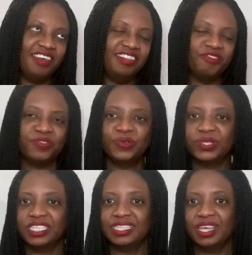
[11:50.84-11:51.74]
There's no
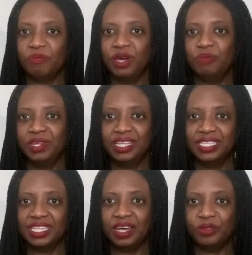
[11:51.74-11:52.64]
such thing, in my opinion,
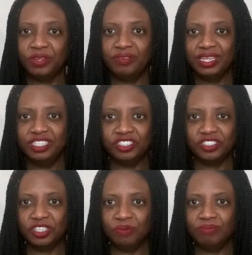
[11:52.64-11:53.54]
as a healthy
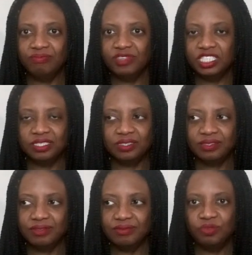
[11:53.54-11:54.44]
relationship because
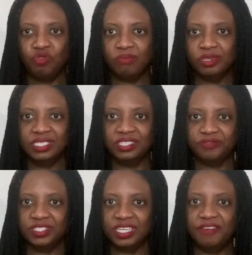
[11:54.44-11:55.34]
normal is
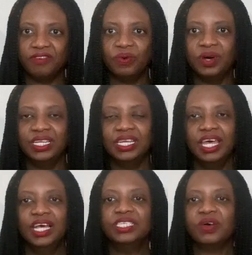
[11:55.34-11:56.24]
different to everyone.
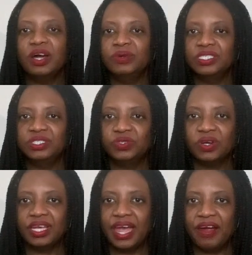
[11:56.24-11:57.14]
So I always
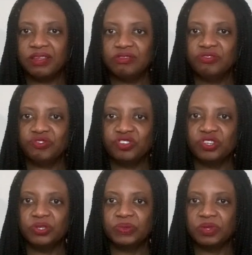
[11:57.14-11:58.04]
enjoy characters or
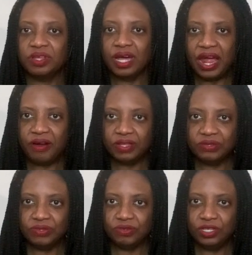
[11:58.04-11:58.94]
shows where the
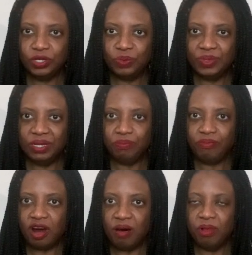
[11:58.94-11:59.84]
characters are a little bit
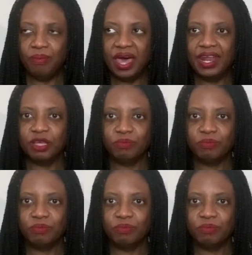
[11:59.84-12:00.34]
problematic